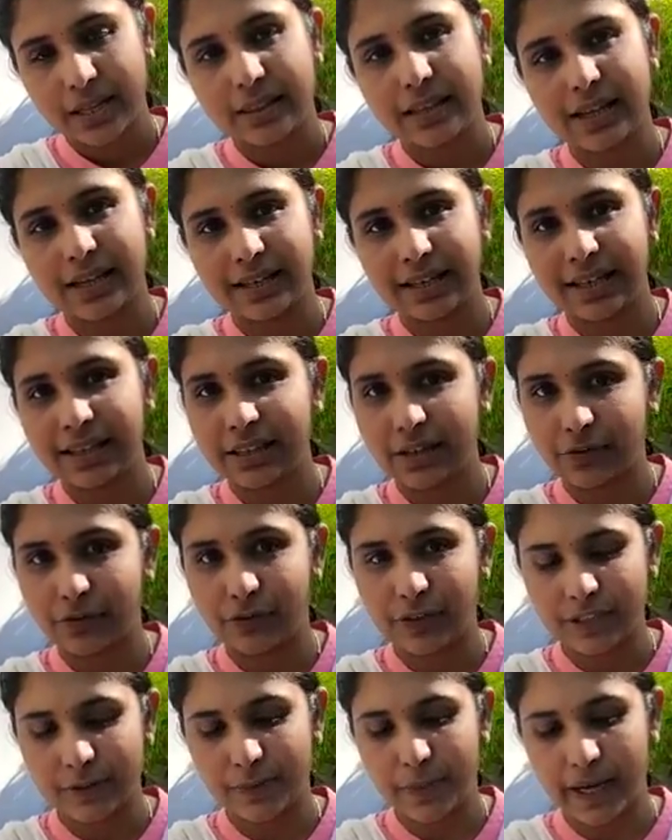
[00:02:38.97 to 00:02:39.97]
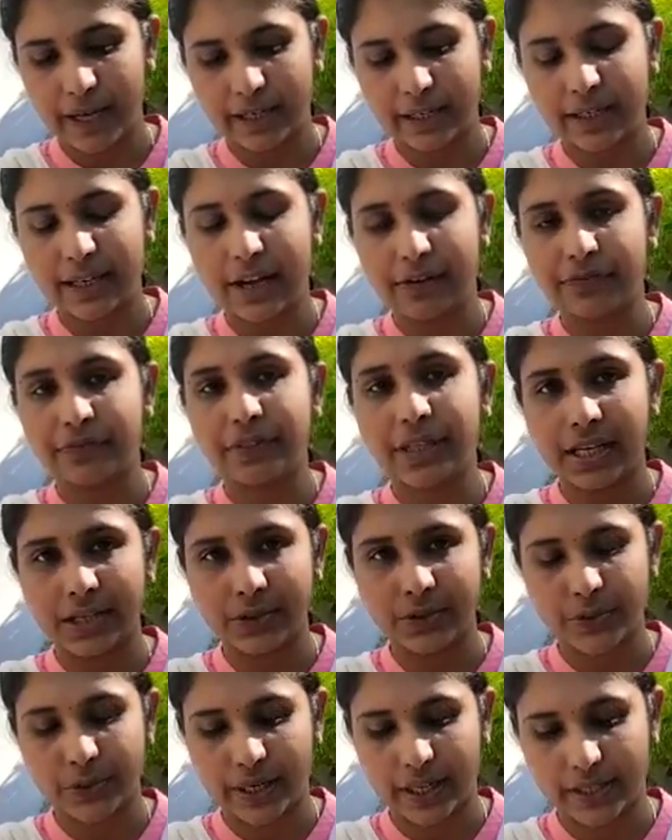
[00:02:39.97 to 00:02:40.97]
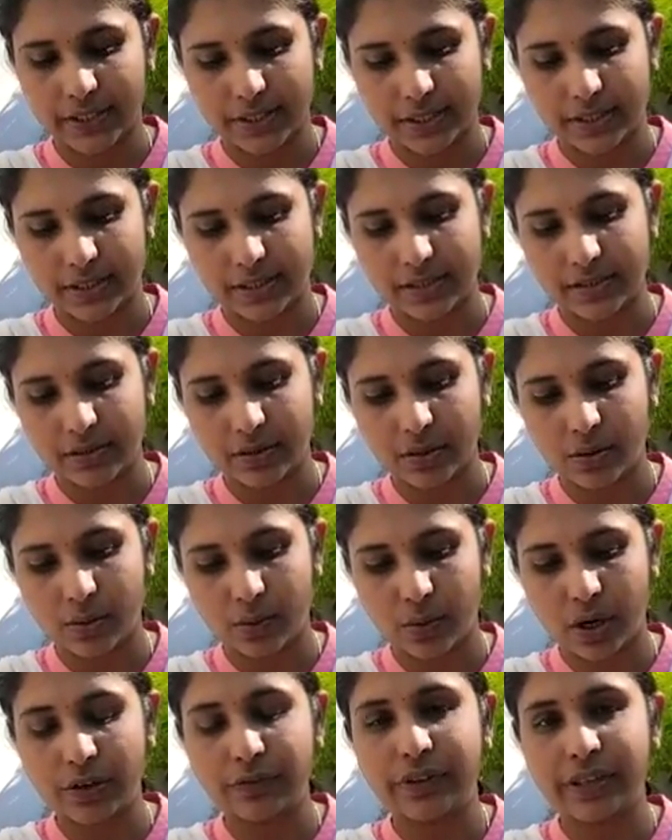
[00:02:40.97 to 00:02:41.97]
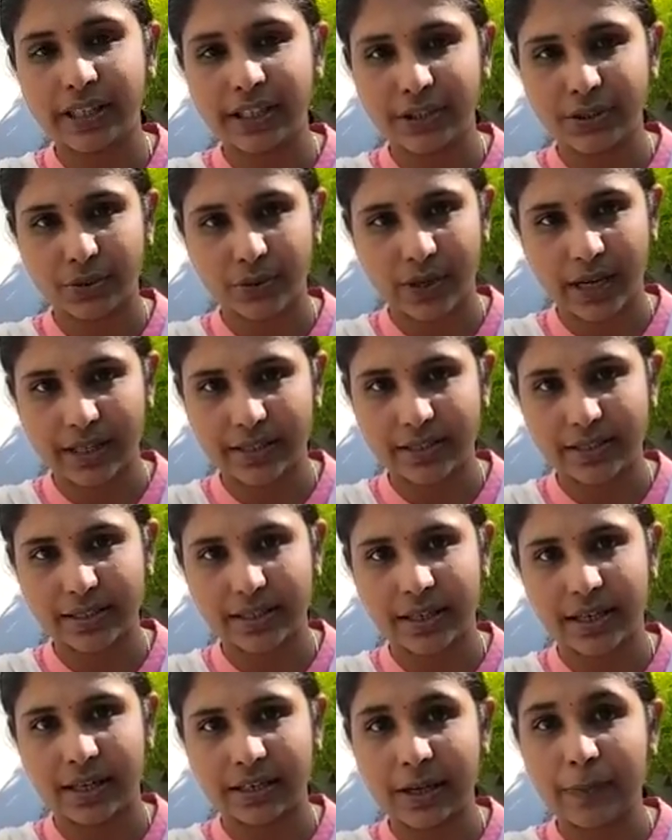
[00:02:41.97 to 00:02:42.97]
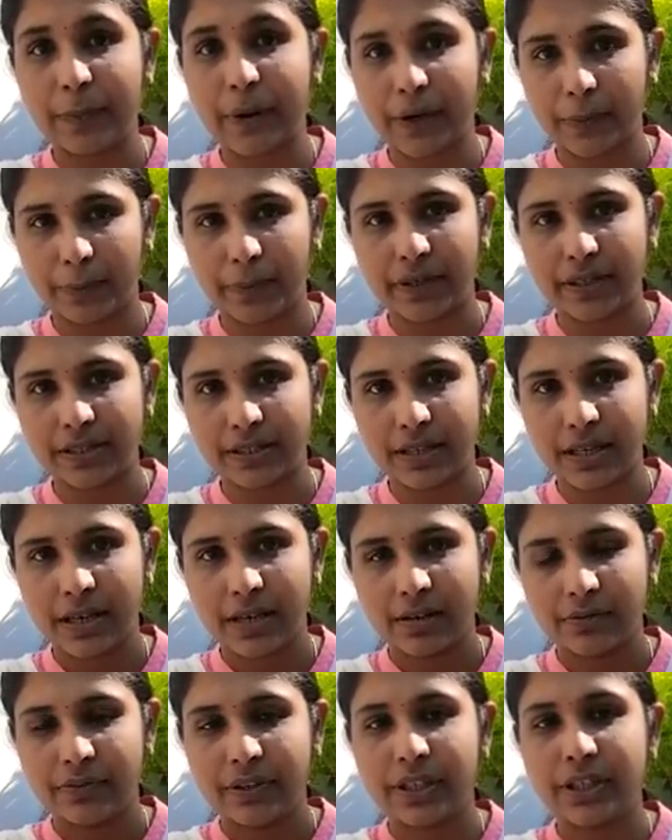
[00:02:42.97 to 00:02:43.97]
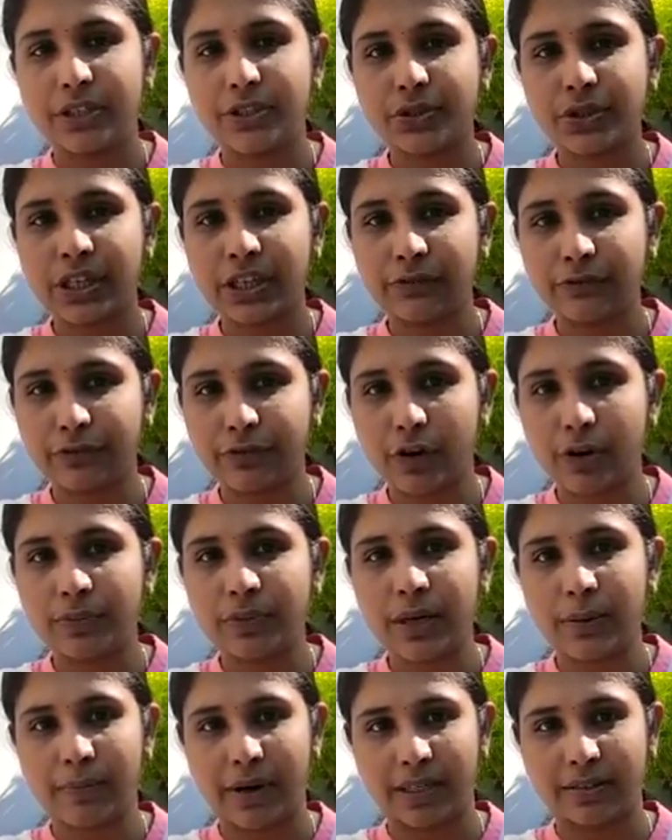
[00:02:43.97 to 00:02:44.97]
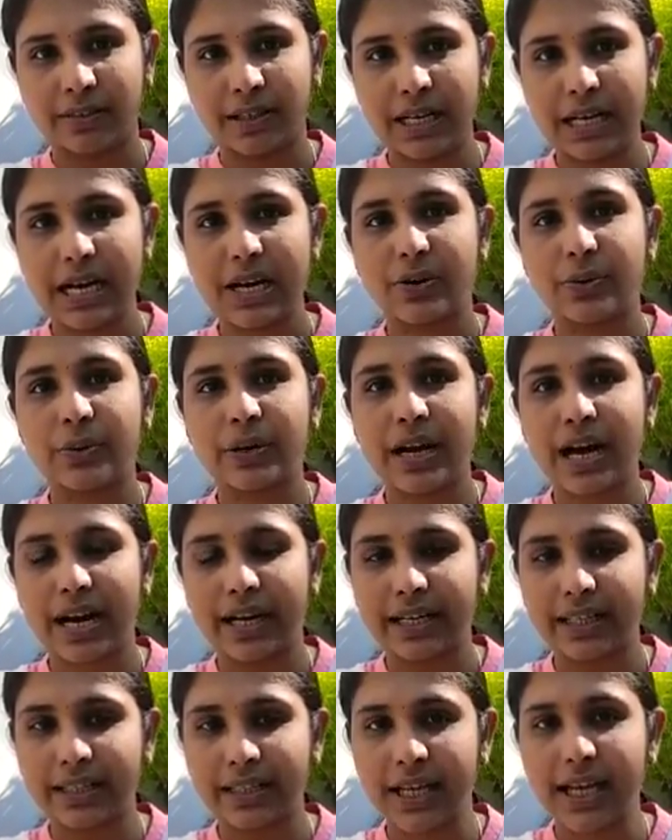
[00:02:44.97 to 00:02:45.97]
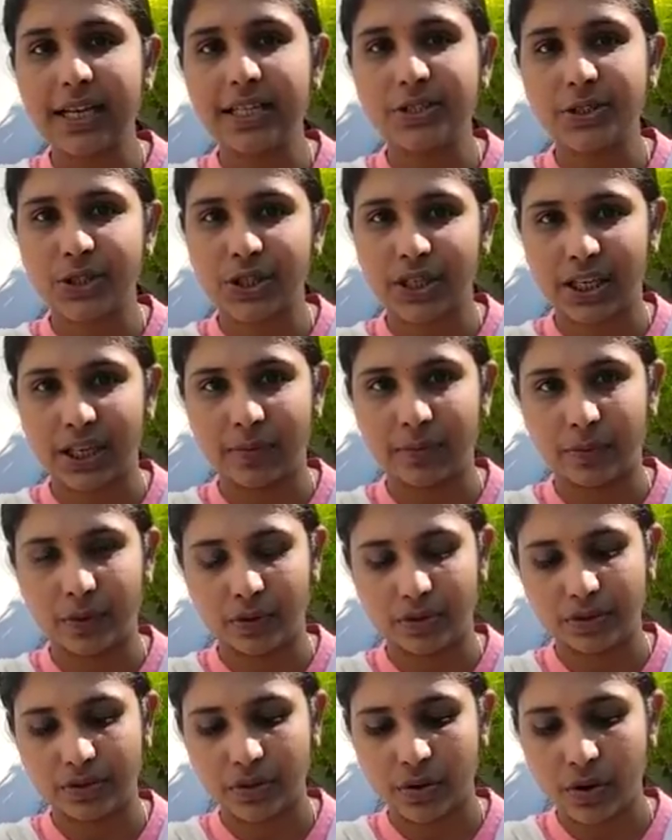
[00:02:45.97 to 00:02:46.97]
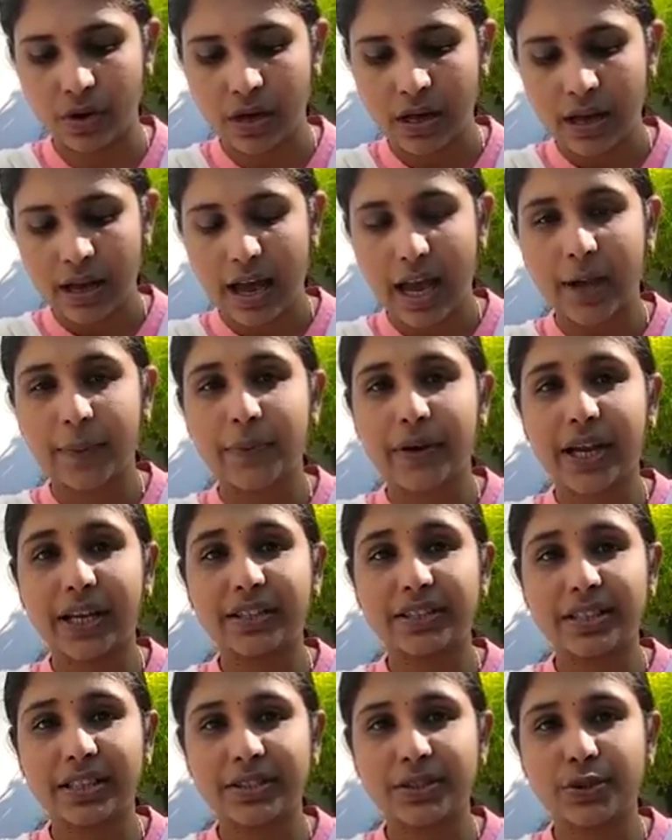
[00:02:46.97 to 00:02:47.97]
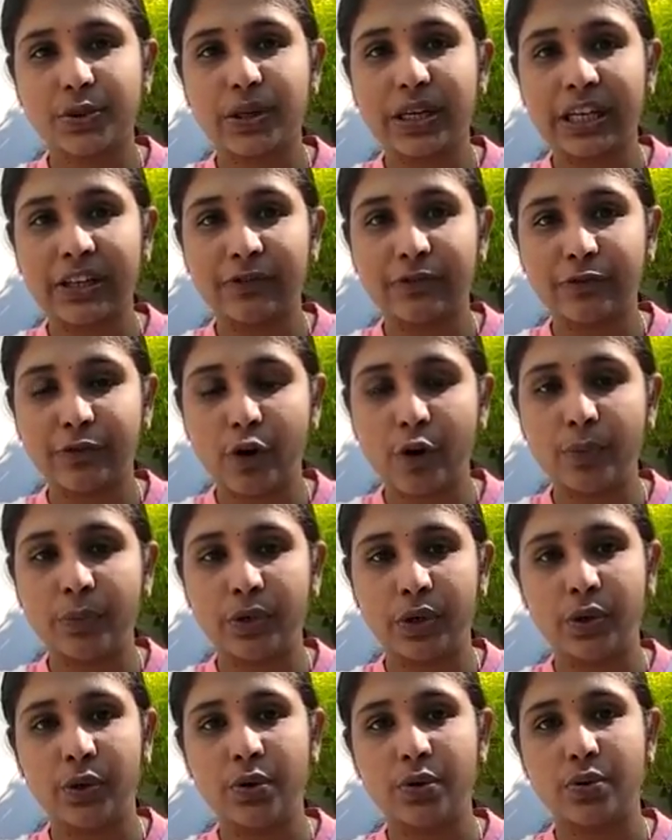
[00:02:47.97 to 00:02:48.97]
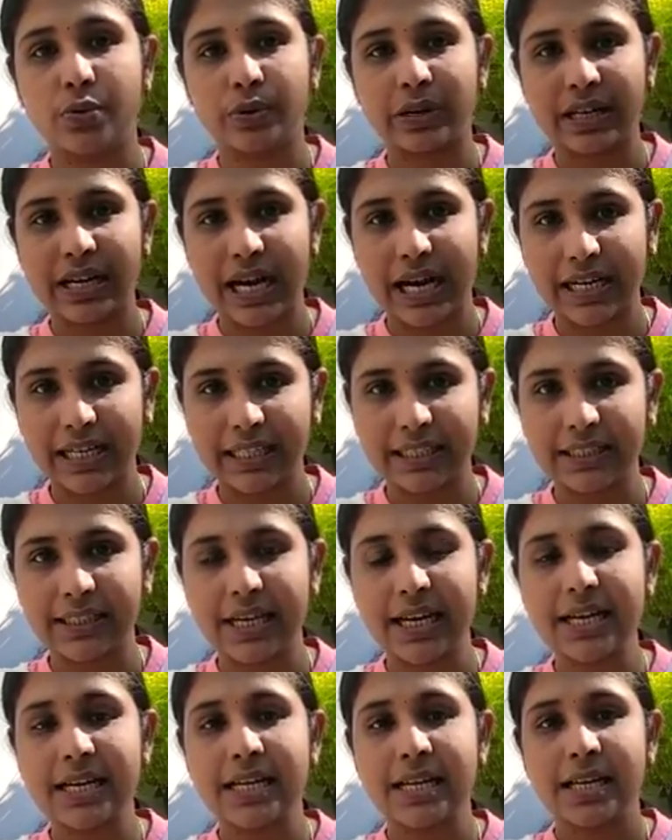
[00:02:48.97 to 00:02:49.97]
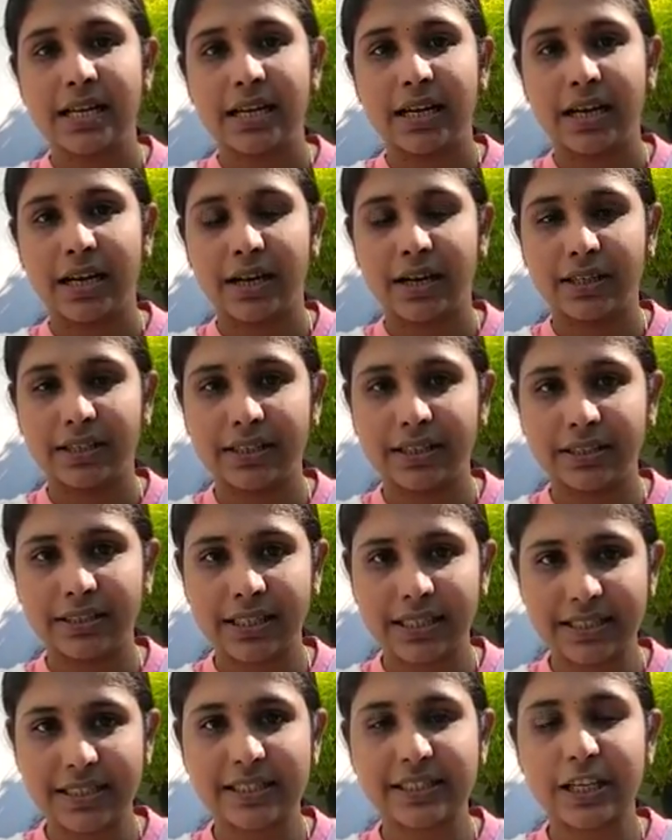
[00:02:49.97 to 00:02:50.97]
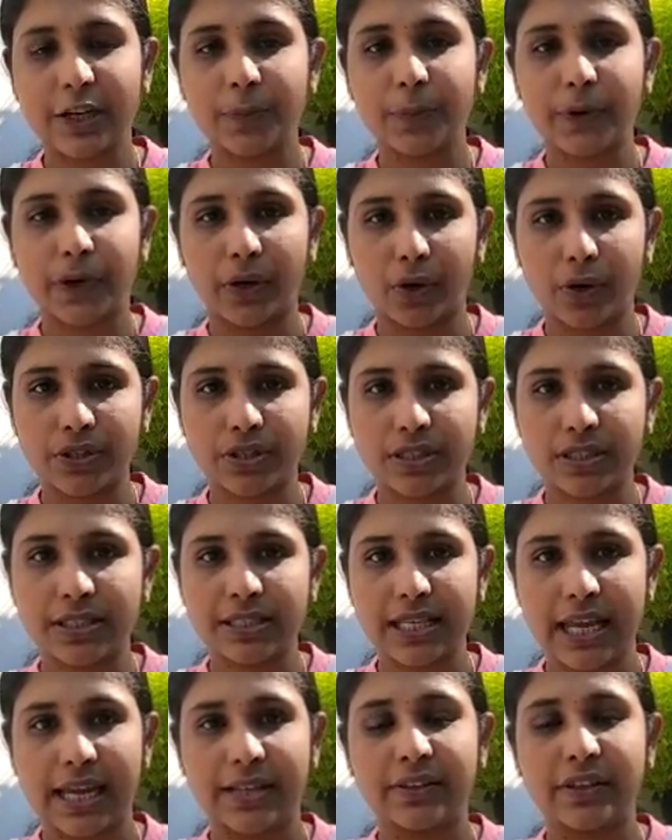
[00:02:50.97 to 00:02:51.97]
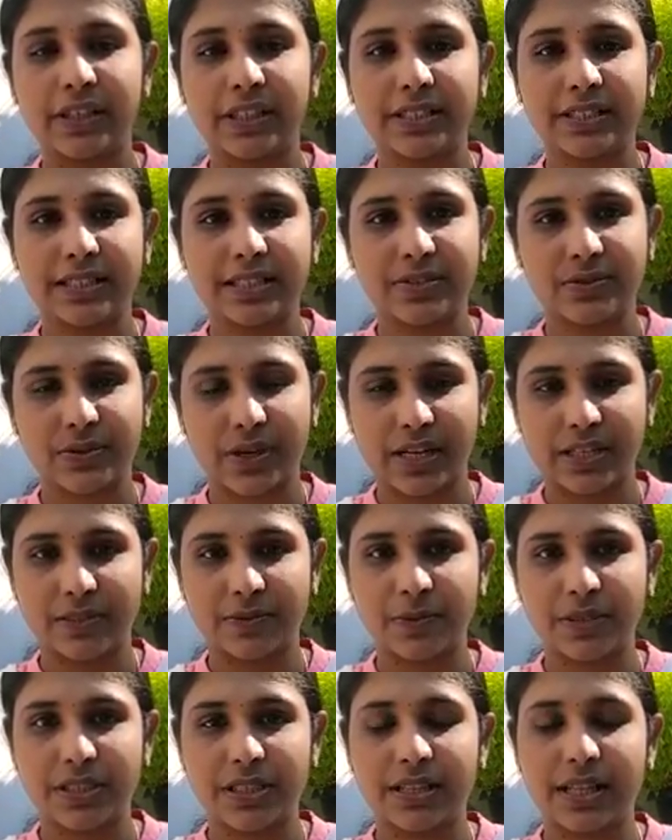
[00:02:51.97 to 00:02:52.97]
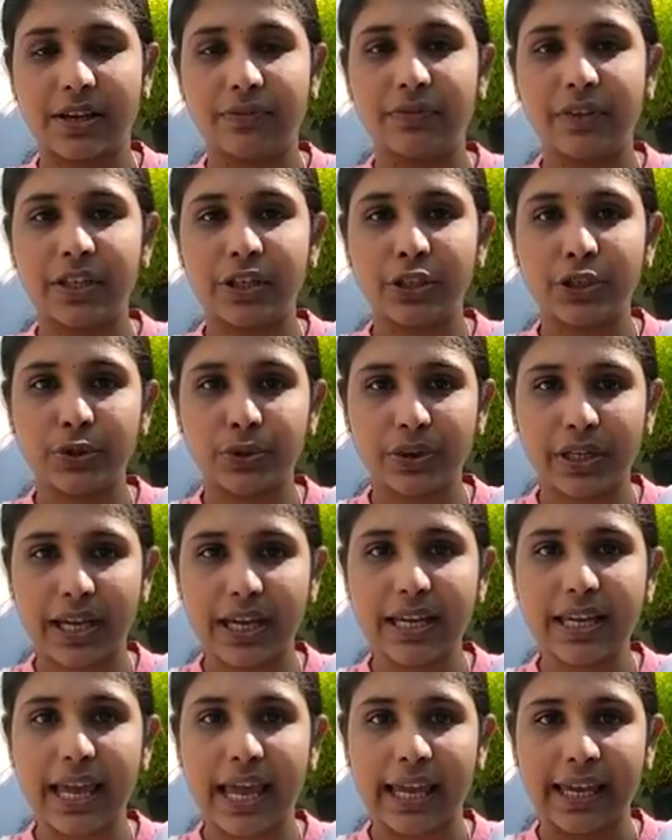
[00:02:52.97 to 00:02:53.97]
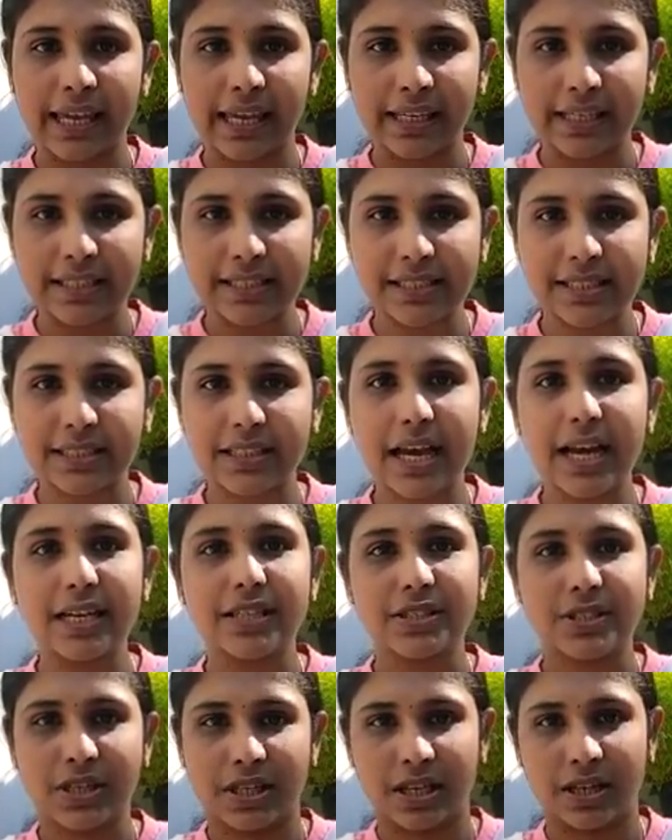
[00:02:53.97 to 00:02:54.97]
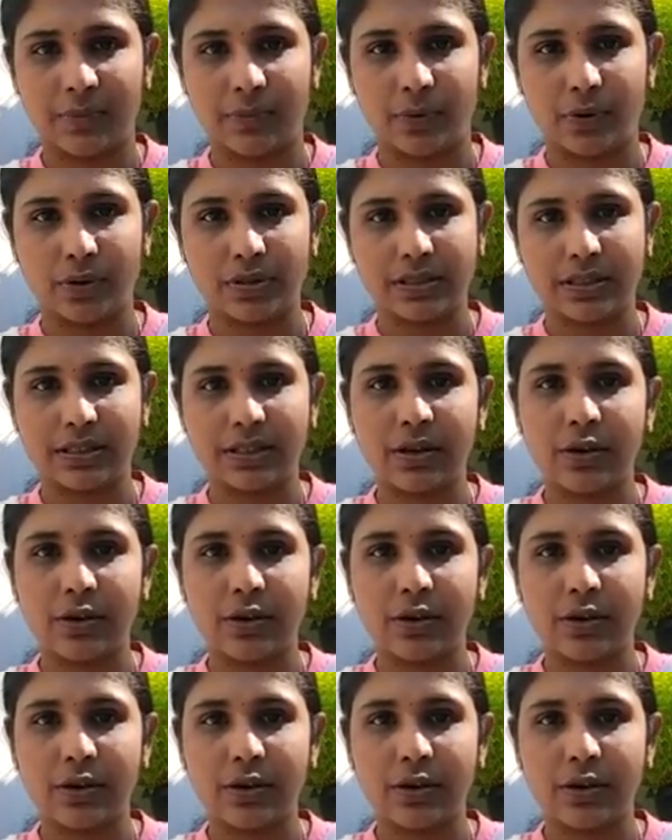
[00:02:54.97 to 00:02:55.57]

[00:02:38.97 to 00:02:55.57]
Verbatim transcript: Then in the first paragraph, the introduction. So what we need to write uh, the purpose we need to inform the mother regarding the chicken pox. So I am writing to inform you regarding the uh, necessary precautions and the disease transmission that we need to take against the chicken pox.